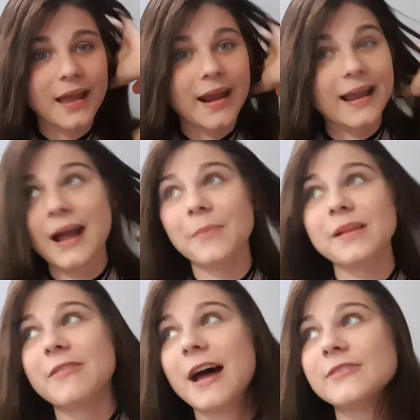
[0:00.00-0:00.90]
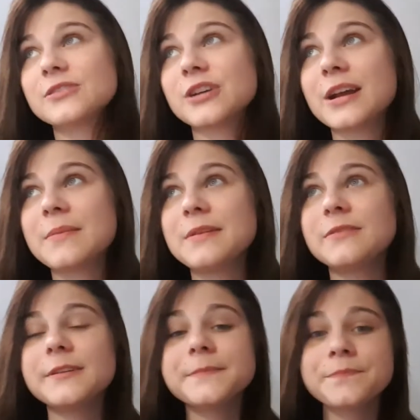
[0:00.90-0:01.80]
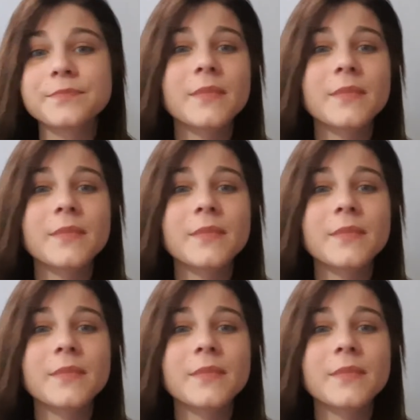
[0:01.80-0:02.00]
and I can't believe I haven't tried it before